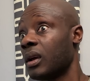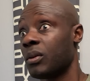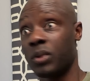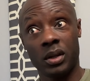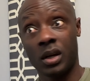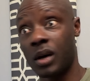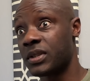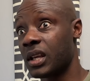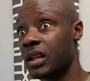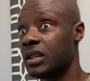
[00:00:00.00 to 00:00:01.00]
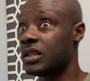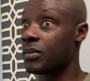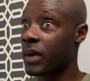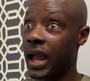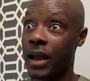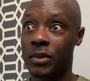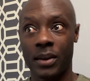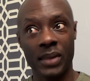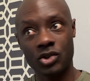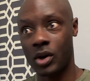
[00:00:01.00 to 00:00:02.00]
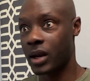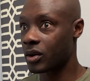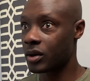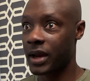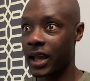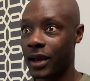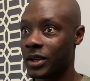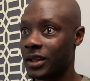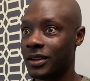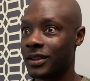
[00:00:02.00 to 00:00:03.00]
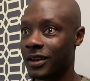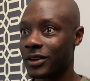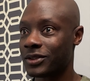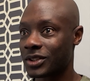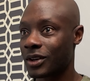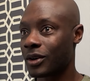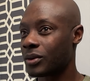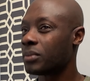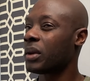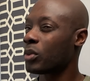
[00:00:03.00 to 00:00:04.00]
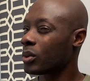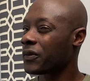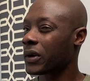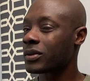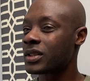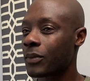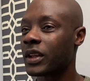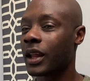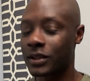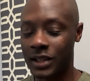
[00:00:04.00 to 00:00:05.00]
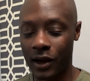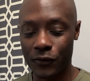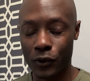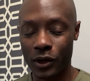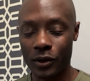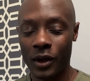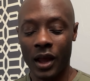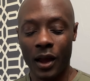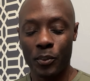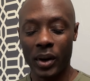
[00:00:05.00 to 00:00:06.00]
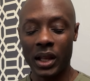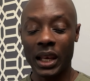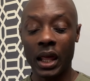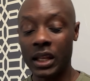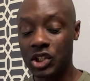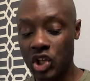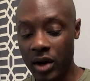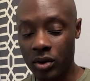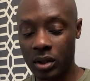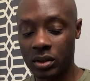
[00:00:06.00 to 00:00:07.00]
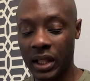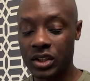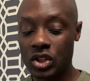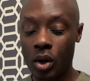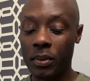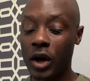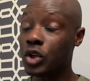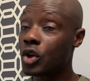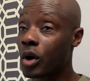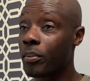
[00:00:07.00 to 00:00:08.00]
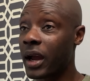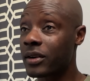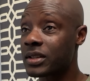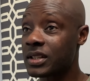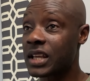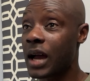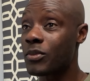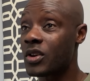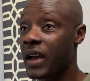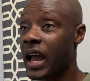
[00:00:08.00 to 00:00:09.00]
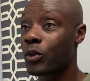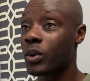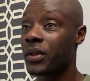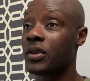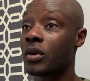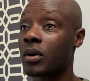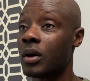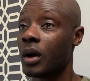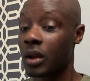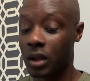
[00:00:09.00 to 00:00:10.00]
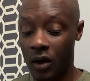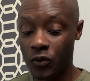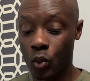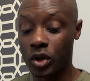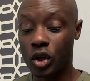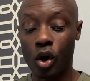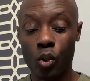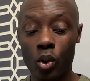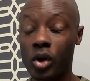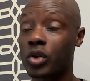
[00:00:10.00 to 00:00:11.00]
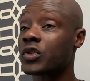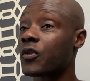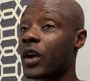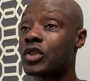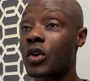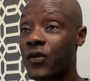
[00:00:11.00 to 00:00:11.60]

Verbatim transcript: when he comes in, he's in Miami. I'm not trying to go to Miami, you know, so maybe we'll figure something else out for you. But in general, let us know about your embarrassing time you've had with your loved one, coworkers, friends, or